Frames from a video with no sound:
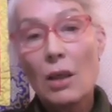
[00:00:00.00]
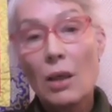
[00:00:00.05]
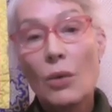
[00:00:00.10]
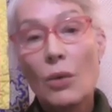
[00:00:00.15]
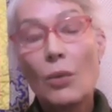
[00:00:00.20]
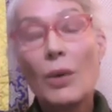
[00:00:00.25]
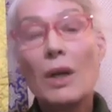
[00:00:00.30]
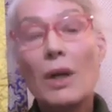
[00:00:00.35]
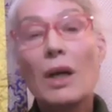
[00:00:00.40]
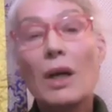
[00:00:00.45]

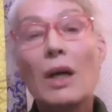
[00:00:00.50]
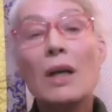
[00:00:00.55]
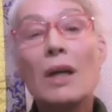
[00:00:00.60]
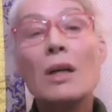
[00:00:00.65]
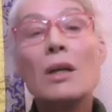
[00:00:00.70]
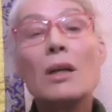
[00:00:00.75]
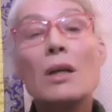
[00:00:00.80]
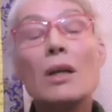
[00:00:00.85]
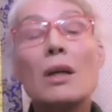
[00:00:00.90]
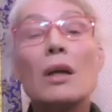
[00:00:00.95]
we
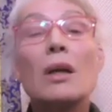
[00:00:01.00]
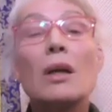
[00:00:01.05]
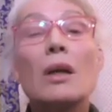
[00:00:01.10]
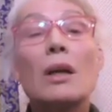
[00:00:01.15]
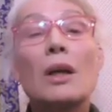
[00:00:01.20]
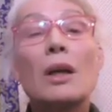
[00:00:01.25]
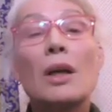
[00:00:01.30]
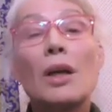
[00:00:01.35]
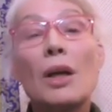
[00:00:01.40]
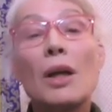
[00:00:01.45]
can
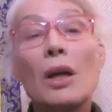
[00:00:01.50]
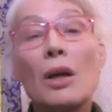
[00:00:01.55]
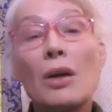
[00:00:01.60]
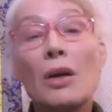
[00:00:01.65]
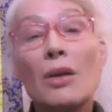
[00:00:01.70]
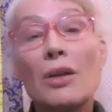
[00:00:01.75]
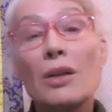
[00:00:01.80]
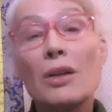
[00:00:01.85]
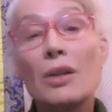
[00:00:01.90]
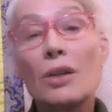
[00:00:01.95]

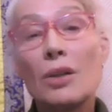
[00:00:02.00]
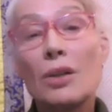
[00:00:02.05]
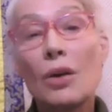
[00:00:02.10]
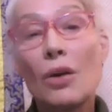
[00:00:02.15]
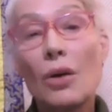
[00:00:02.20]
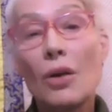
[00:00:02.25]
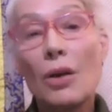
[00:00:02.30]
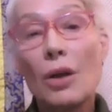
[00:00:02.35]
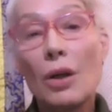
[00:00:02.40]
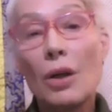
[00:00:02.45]
hear the
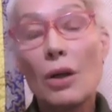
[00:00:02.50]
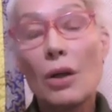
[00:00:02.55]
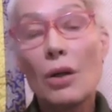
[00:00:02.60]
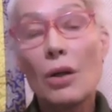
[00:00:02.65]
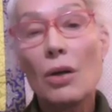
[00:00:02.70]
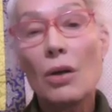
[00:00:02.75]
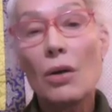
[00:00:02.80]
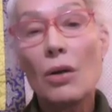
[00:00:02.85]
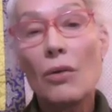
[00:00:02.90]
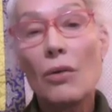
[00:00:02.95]

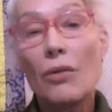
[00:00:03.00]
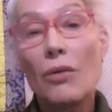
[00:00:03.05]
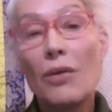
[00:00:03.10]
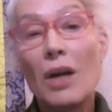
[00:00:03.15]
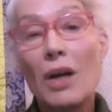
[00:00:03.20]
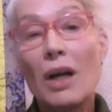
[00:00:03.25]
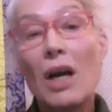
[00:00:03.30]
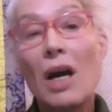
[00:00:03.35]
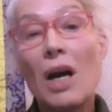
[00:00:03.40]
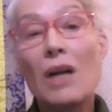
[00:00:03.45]
story of
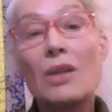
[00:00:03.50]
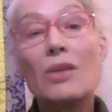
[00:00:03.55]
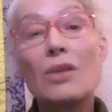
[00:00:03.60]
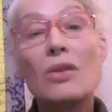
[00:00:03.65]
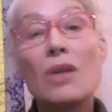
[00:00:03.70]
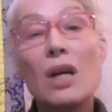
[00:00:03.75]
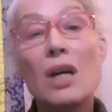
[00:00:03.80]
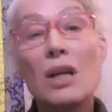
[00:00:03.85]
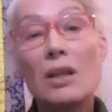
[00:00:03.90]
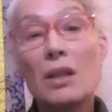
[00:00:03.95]

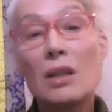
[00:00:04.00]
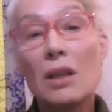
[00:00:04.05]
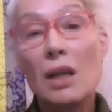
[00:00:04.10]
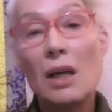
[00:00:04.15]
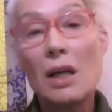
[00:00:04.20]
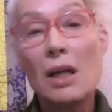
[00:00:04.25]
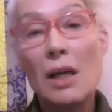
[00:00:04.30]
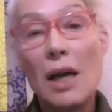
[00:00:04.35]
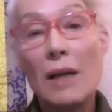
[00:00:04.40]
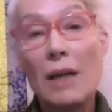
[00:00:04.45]
Nagarjuna's
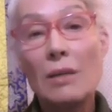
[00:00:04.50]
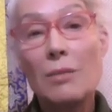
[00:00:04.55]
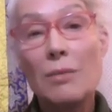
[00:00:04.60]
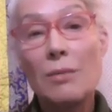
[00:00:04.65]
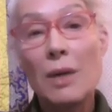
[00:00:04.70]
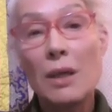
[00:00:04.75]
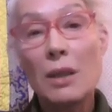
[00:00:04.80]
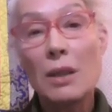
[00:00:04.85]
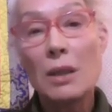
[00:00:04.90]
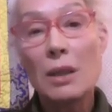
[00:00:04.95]

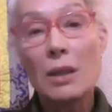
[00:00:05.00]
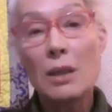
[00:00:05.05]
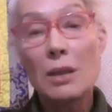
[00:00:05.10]
enlightenment.